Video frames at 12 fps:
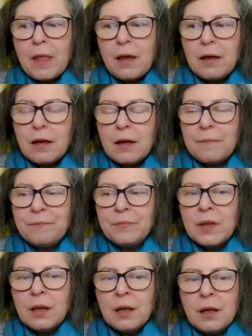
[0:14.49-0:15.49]

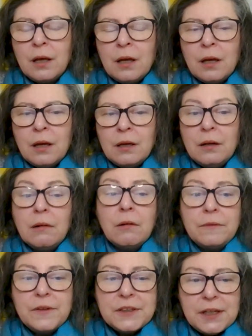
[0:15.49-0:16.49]
Um,
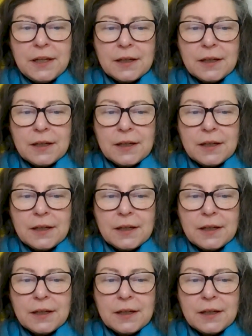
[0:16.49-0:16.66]
Obviously,